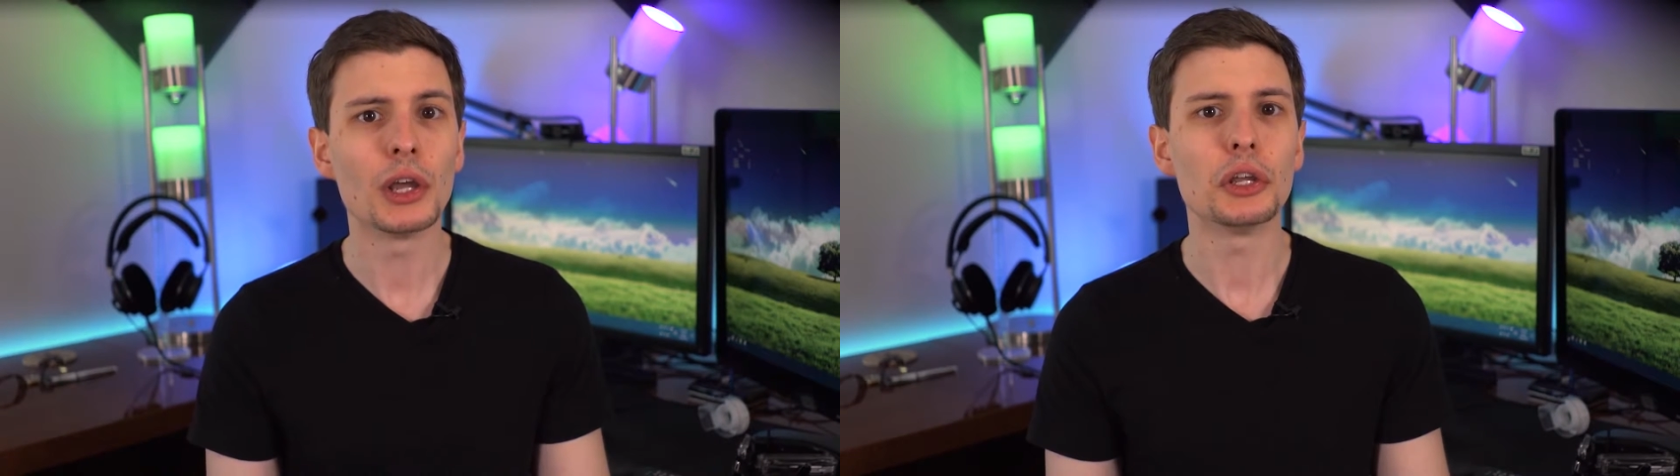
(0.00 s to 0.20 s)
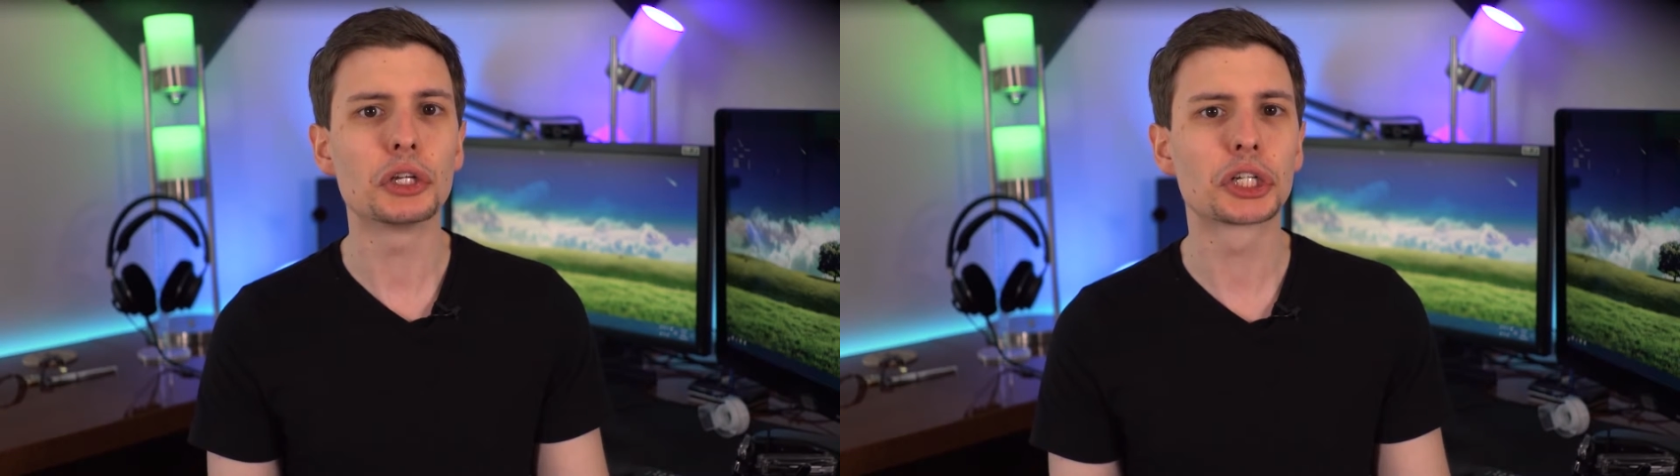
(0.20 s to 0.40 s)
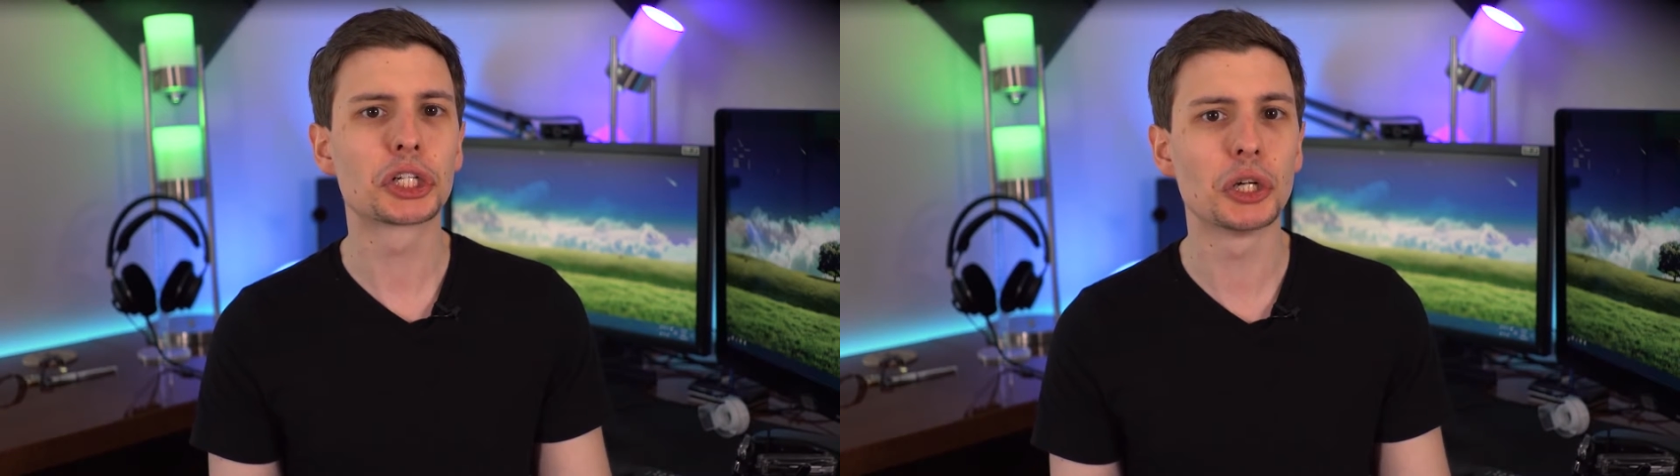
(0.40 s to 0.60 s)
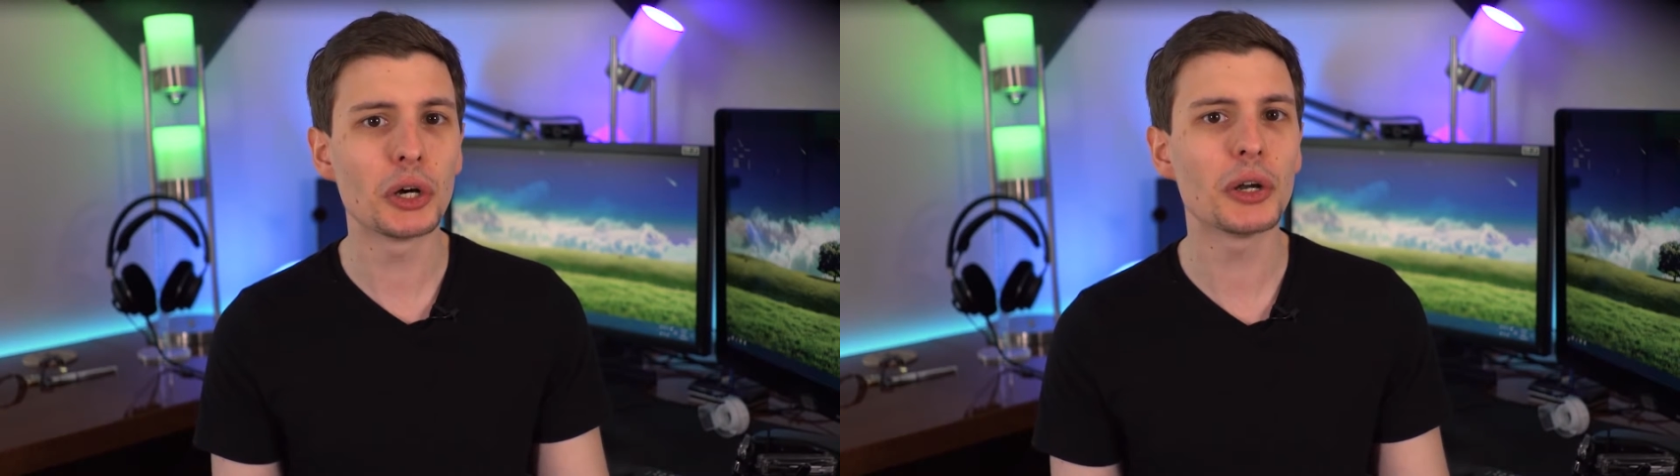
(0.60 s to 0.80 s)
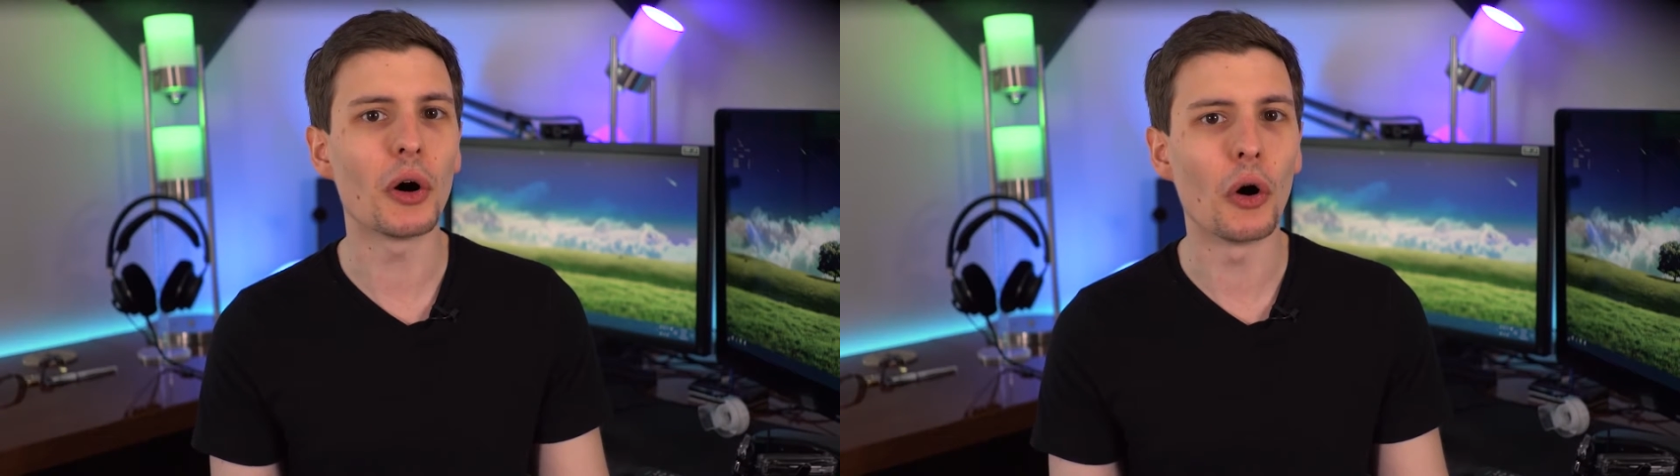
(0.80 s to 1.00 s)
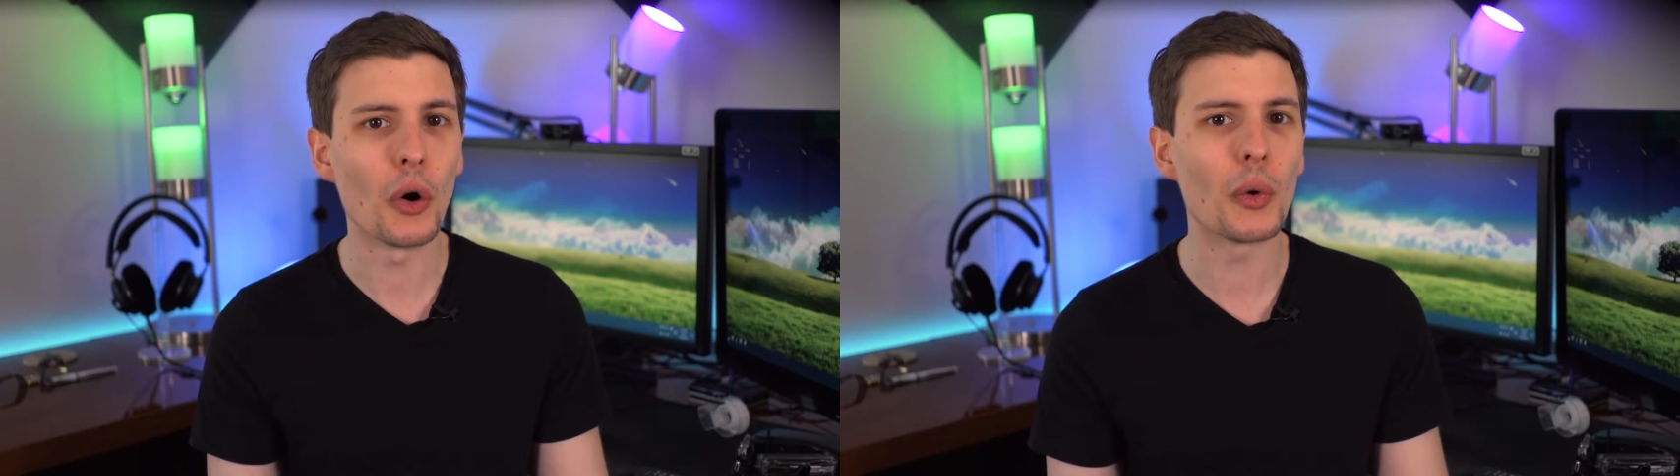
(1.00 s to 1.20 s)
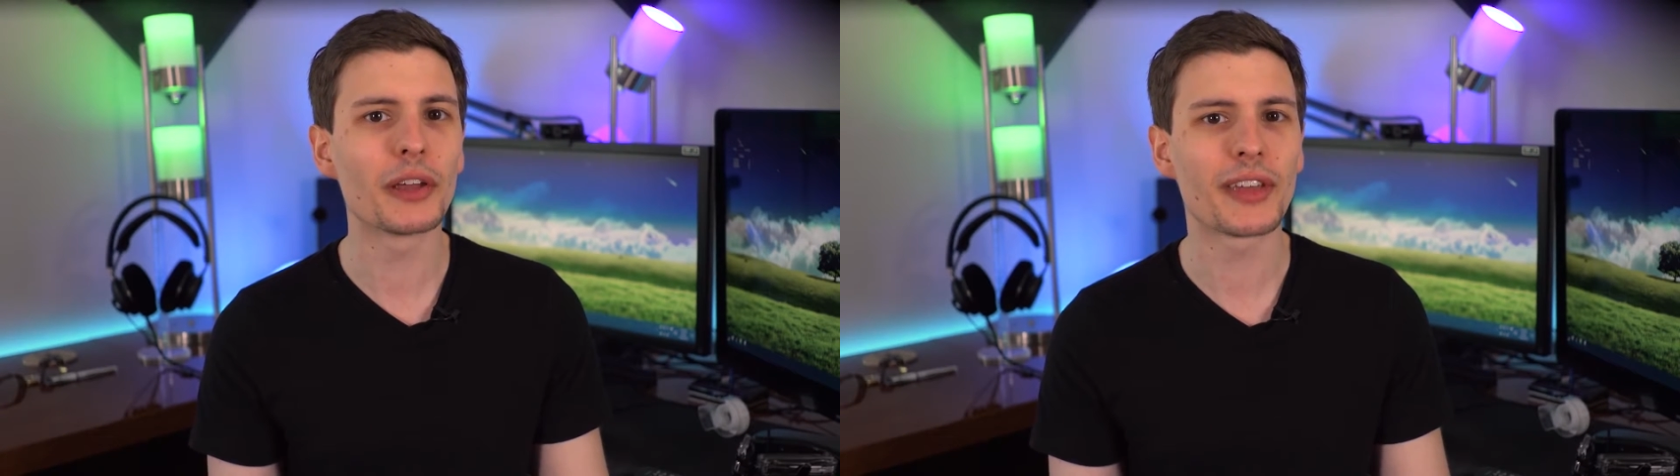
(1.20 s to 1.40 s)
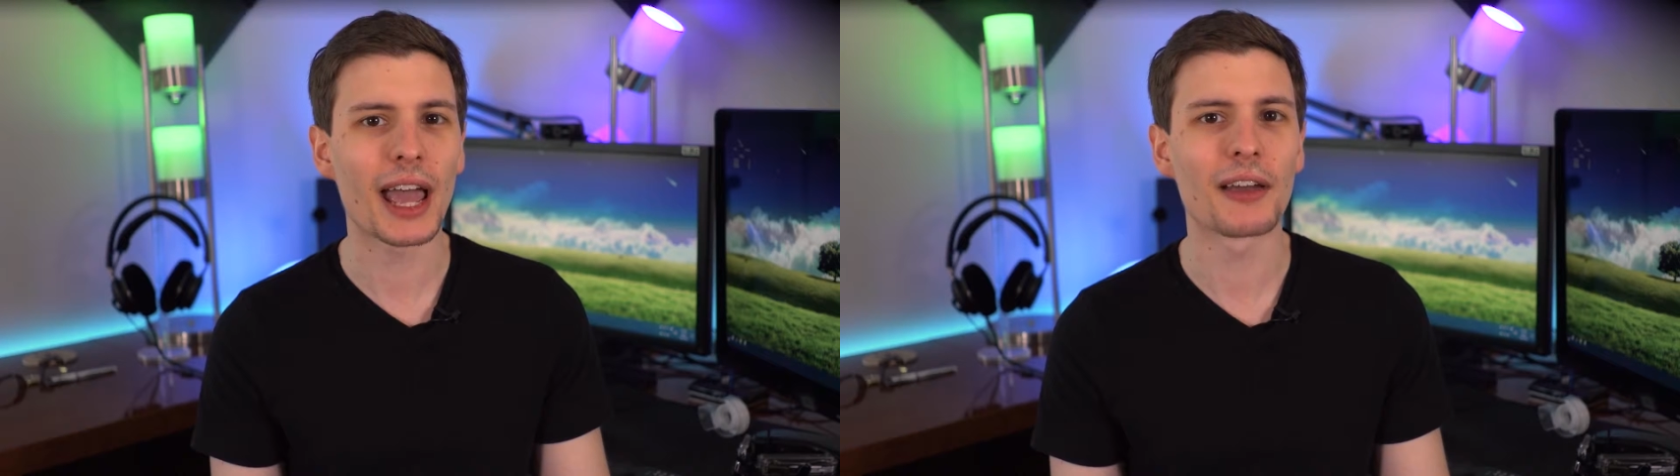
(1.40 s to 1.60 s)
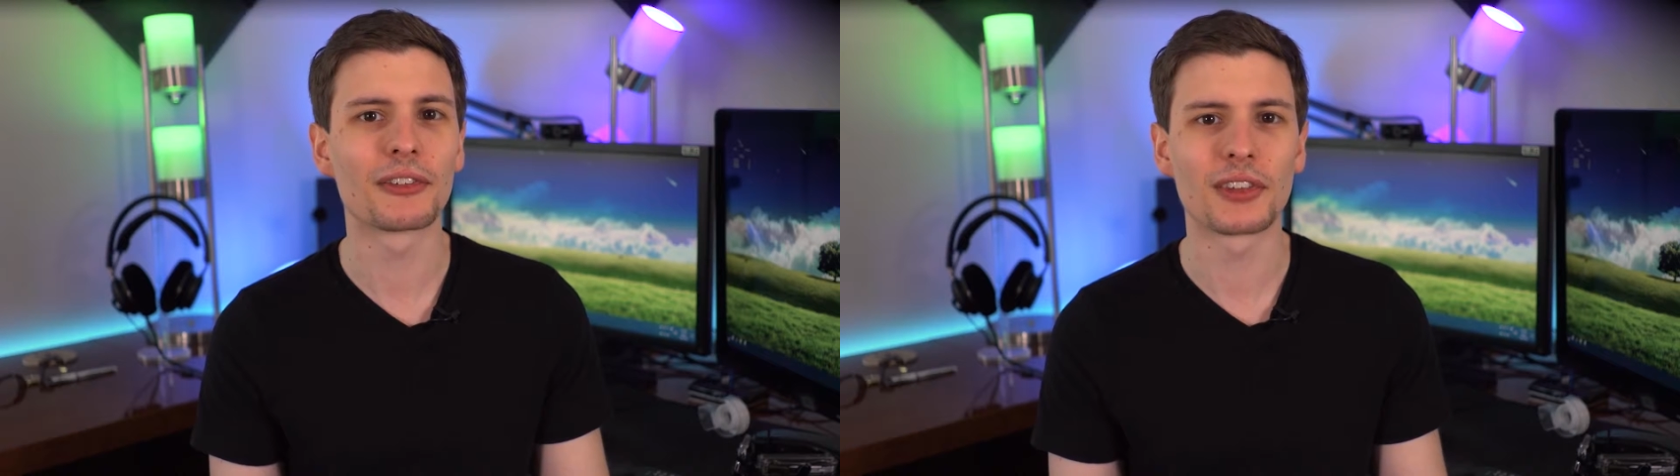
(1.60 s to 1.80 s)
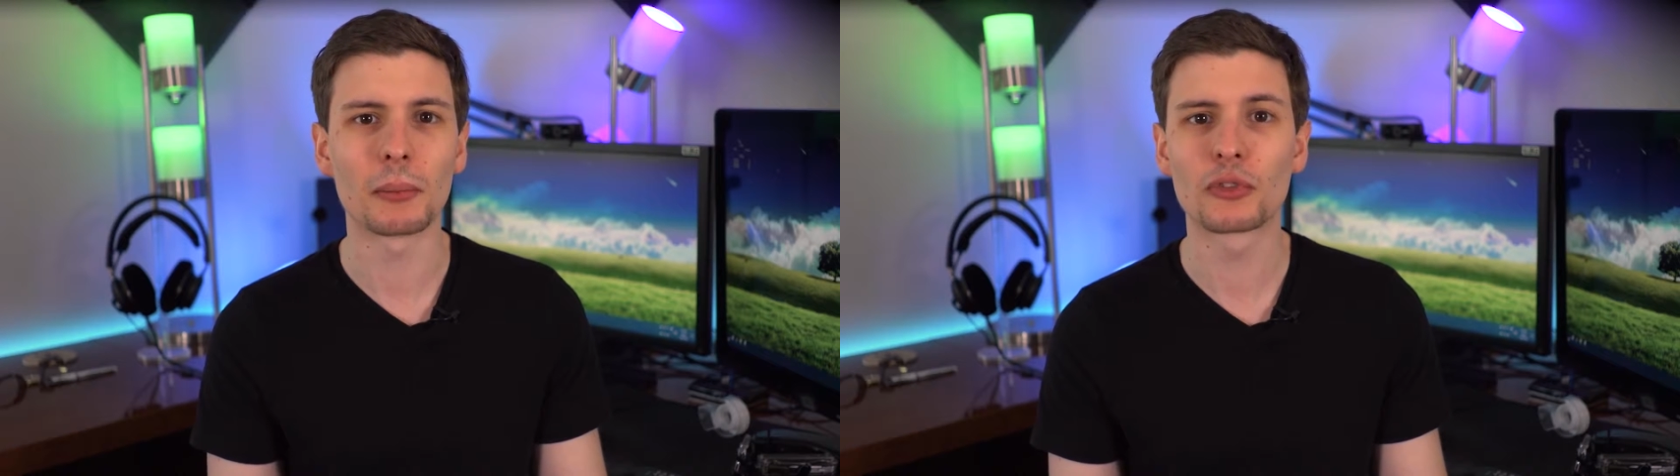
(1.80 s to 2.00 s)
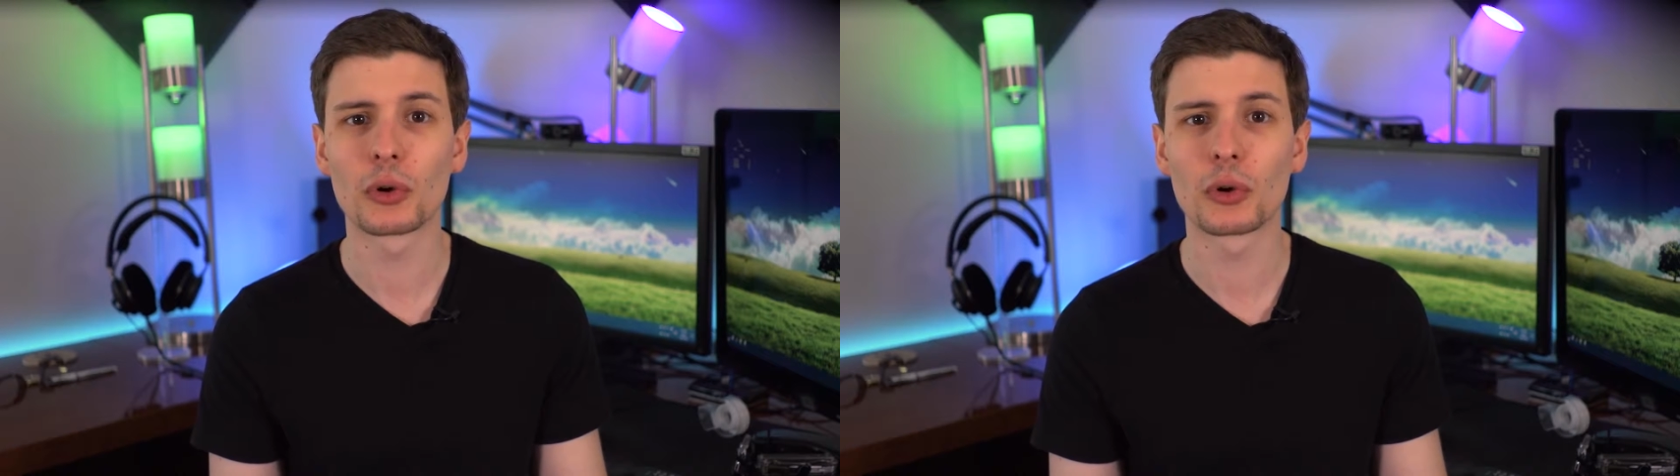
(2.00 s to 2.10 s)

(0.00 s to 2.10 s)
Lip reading: you should always have some